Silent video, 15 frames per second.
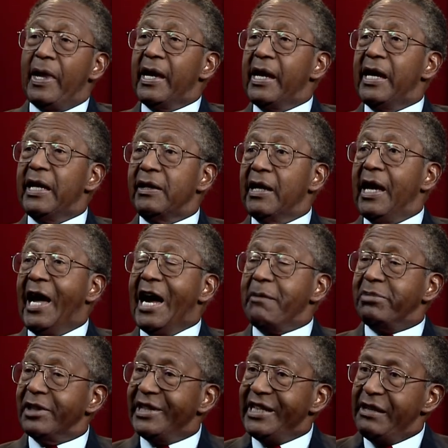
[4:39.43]
And I
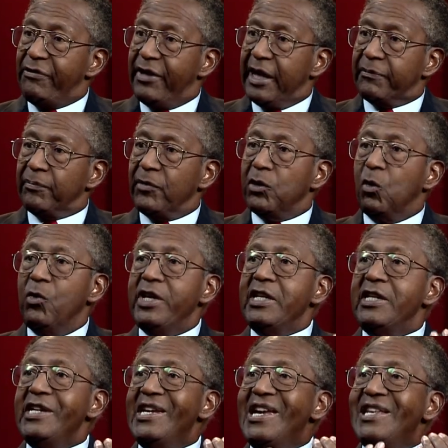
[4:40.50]
believe that we
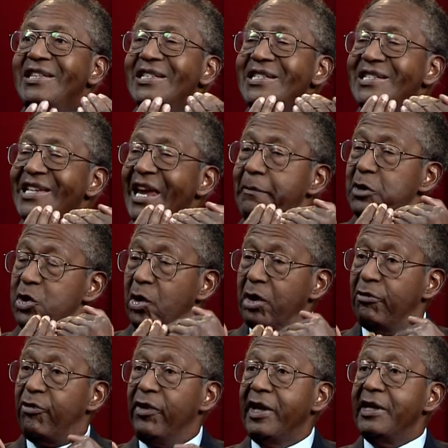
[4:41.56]
need the same sort
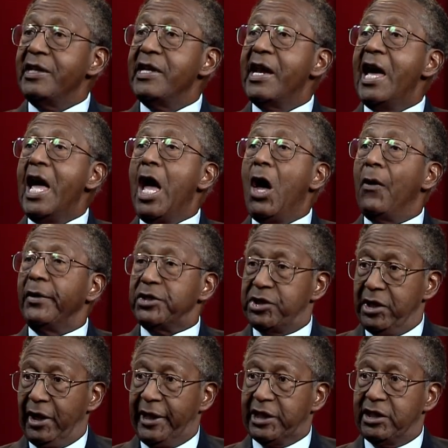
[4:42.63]
of thing now,
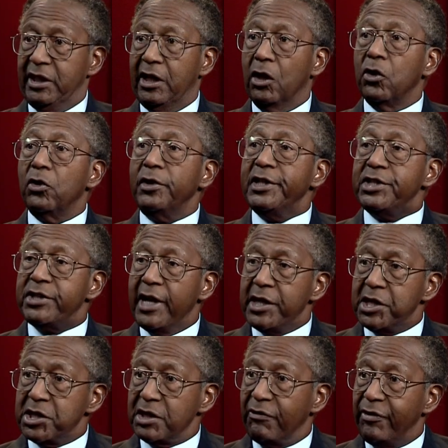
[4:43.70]
still at the early
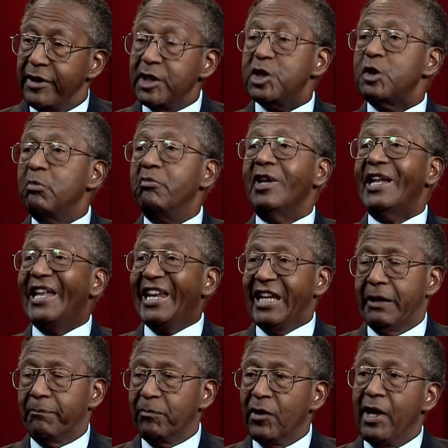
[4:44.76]
stages of this
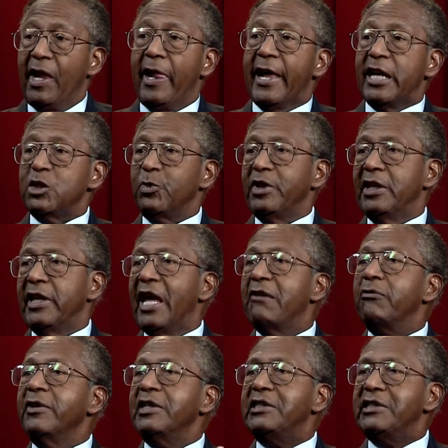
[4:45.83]
millennium, as we
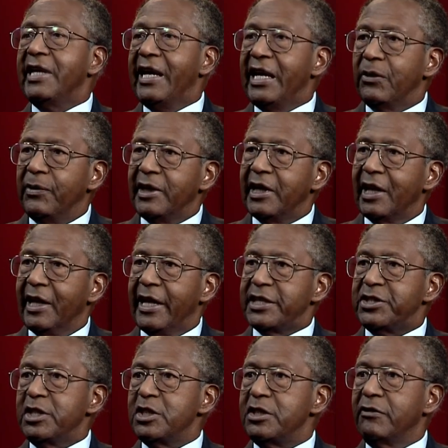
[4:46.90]
every day we get
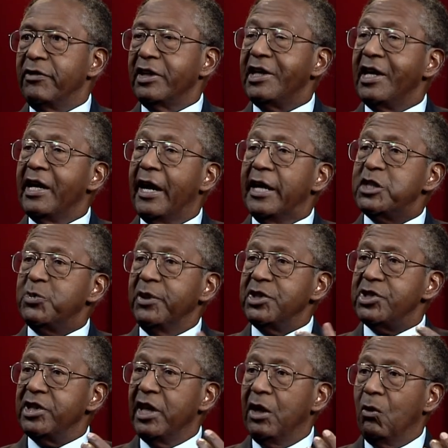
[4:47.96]
lessons of the chaos we
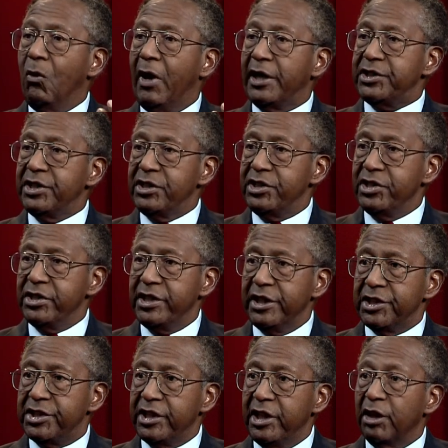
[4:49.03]
see in Washington,
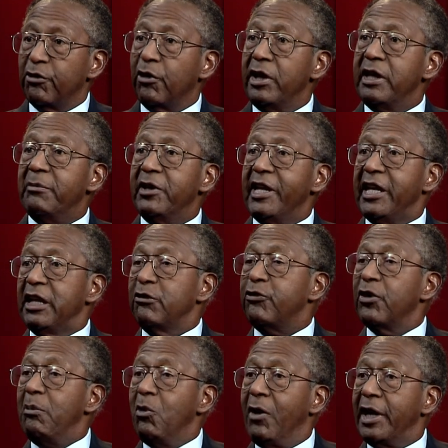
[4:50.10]
D.C., or emanating
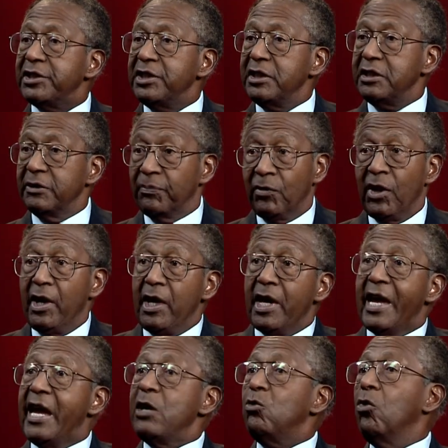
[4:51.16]
from Washington,
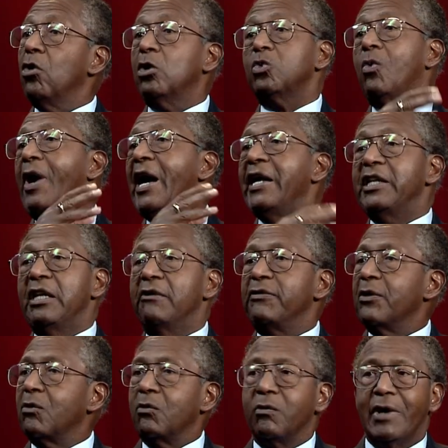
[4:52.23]
and worldwide in a
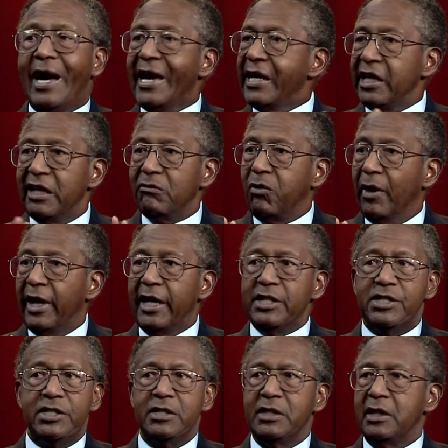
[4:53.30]
variety of
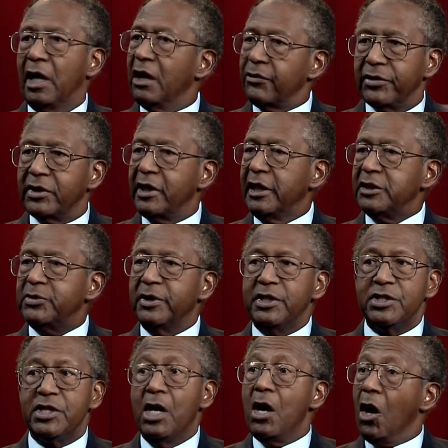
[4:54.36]
ways, other
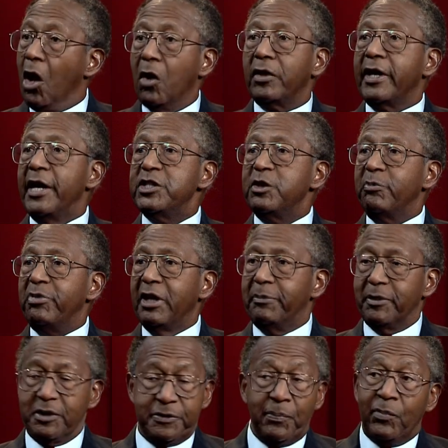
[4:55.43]
countries, all kinds of
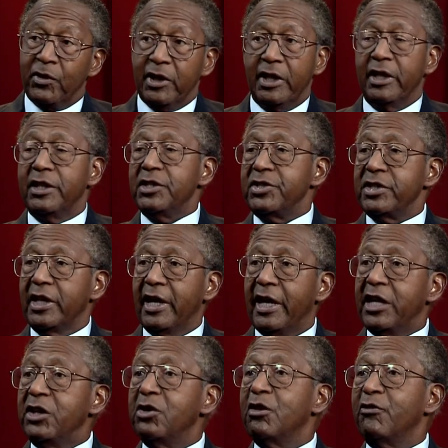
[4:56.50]
peoples. It is
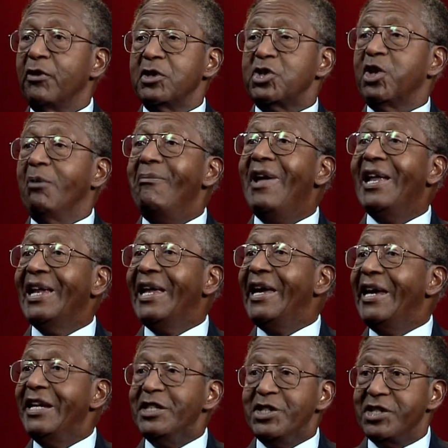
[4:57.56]
a universal
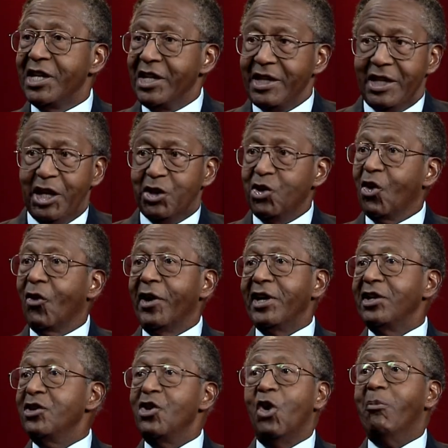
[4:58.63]
malaise,
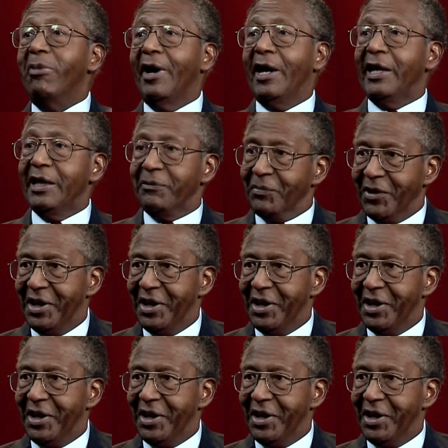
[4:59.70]
ignoring nobody.